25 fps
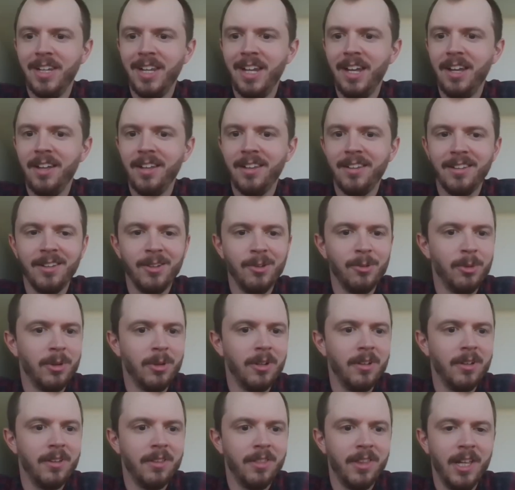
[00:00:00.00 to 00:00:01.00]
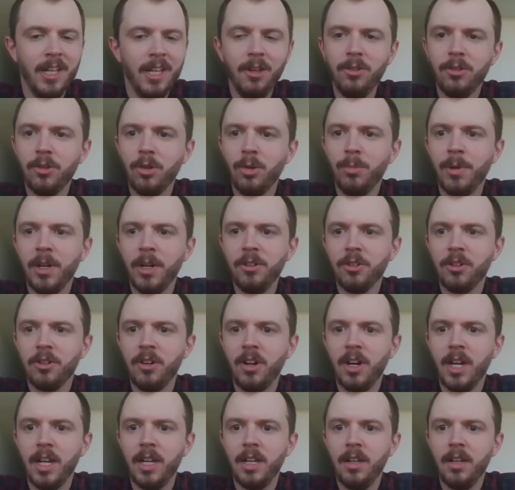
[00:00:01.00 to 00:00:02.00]
yeah well thank you so much
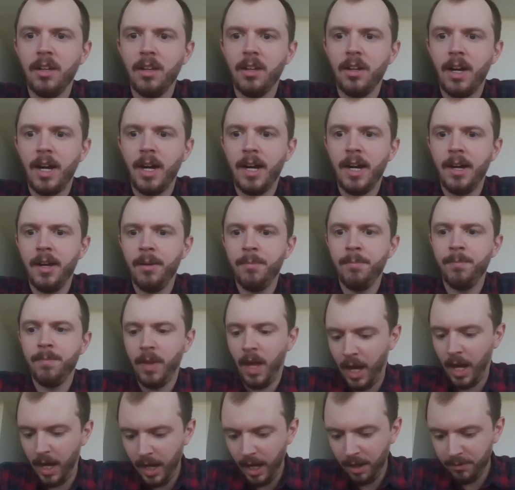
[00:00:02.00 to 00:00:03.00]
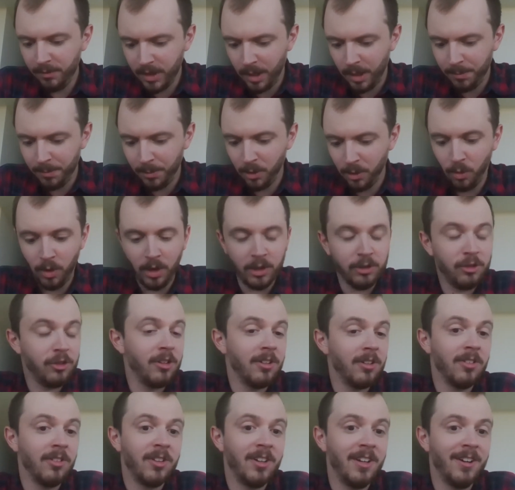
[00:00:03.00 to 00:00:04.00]
craig um, i have a couple
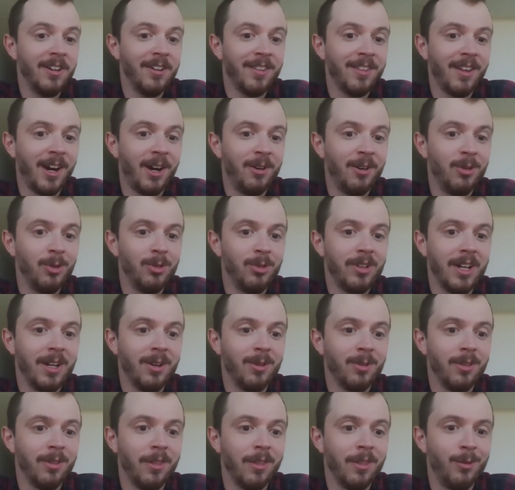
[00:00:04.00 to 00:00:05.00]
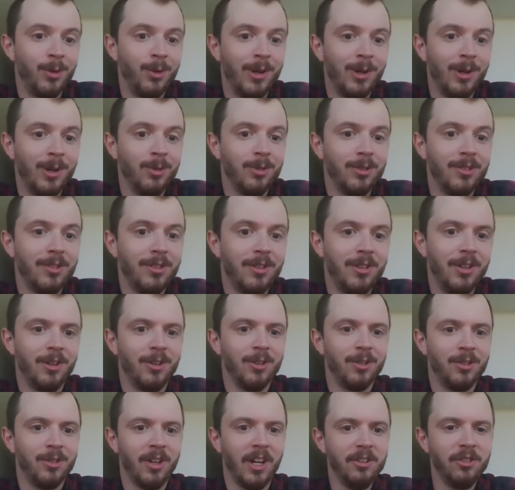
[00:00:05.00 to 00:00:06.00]
questions here that i wrote down throughout
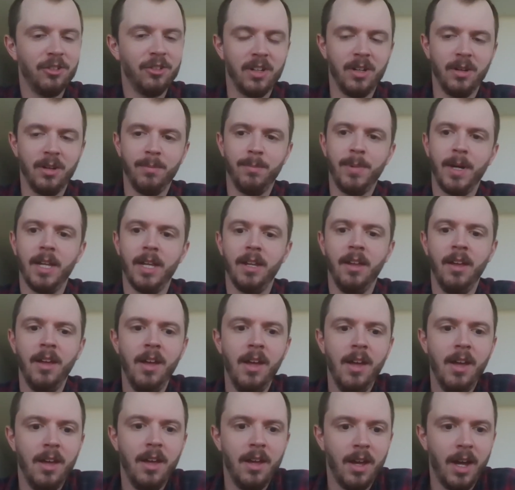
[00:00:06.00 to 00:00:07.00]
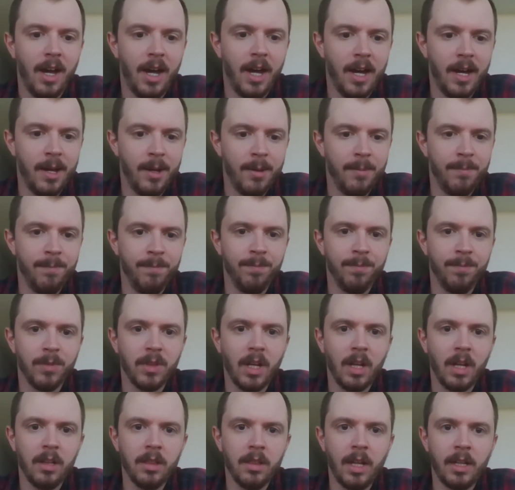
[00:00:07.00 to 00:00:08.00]
your session but um,
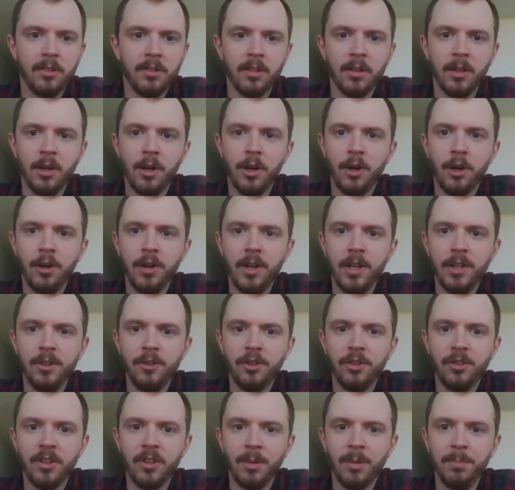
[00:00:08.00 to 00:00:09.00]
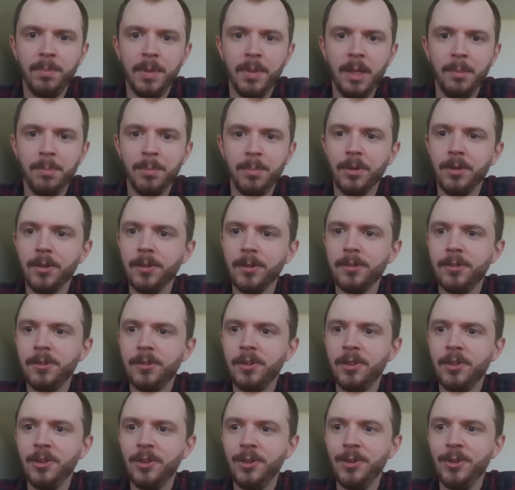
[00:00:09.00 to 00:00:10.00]
let's encourage some people
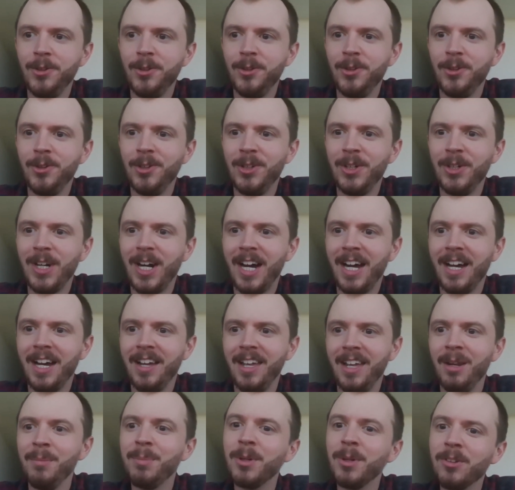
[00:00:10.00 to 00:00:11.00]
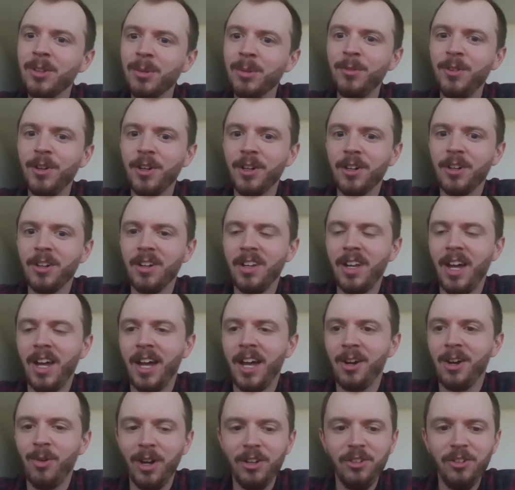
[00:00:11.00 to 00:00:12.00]
to uh, input some of your
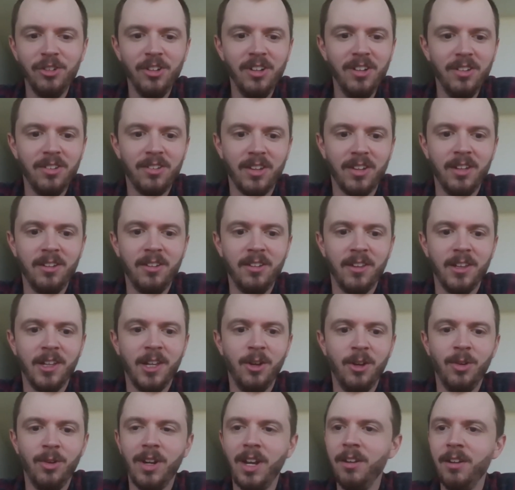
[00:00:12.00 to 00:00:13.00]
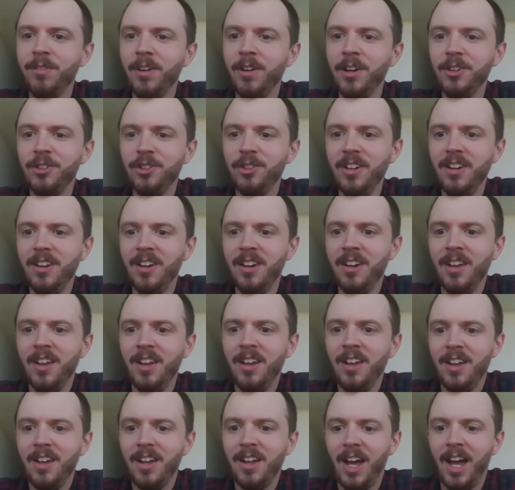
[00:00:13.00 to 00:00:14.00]
uh, questions into the q&a function
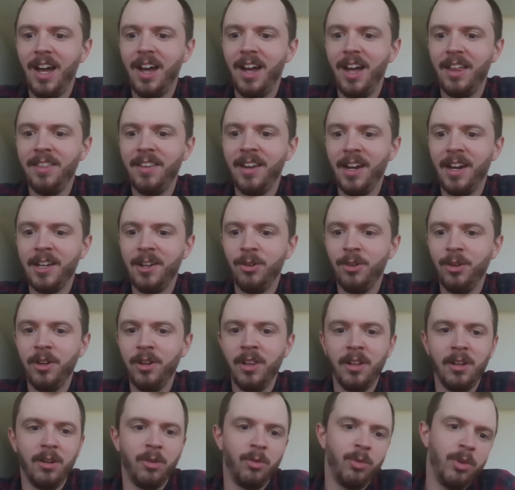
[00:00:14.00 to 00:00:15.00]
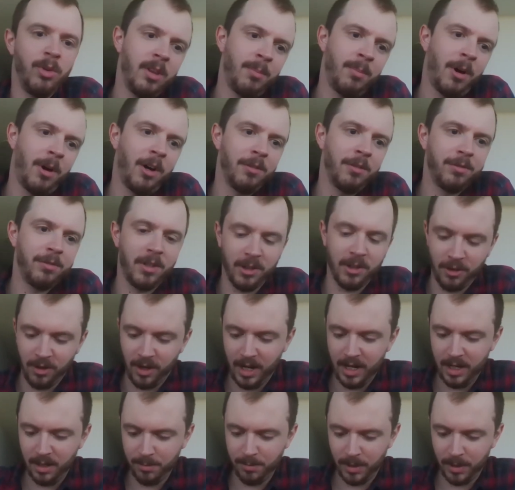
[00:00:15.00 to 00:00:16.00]
uh, and then I could read, read them off to
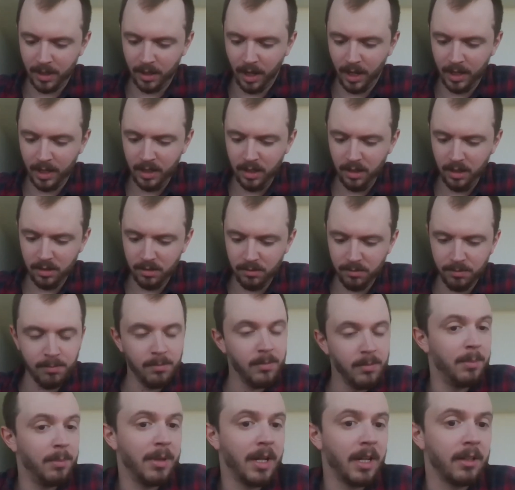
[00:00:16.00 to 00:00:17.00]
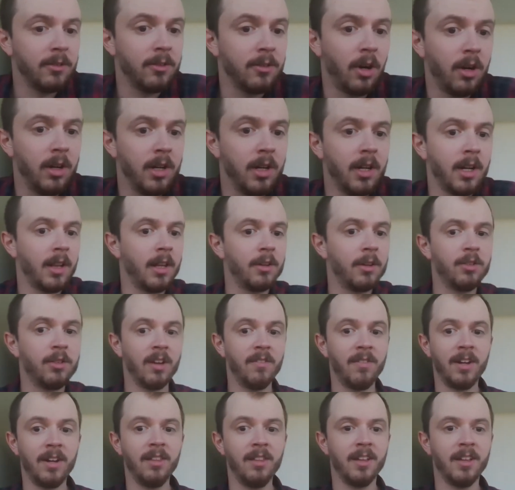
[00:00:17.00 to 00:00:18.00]
Craig, but I could maybe get started unless you
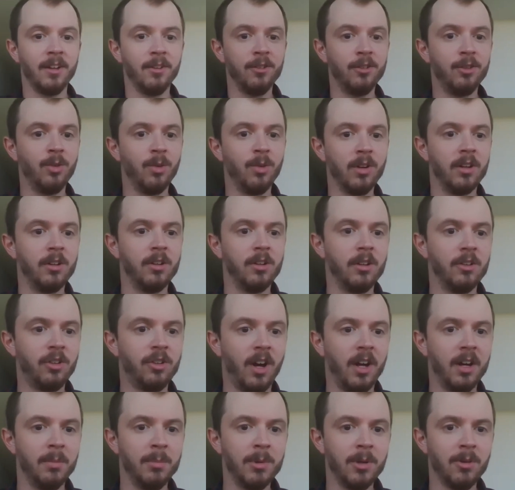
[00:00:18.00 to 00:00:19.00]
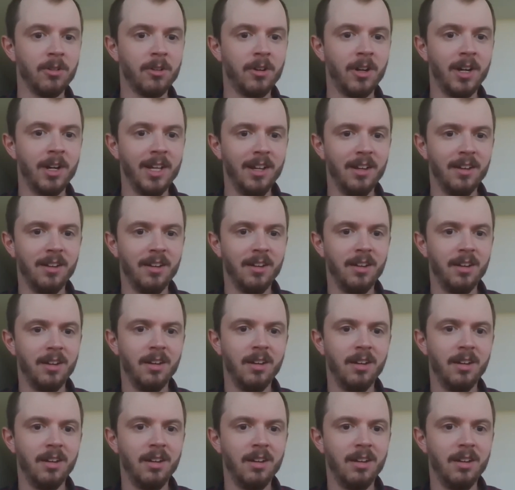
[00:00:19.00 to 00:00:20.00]
have anything else you want to chat about, Craig. Oh,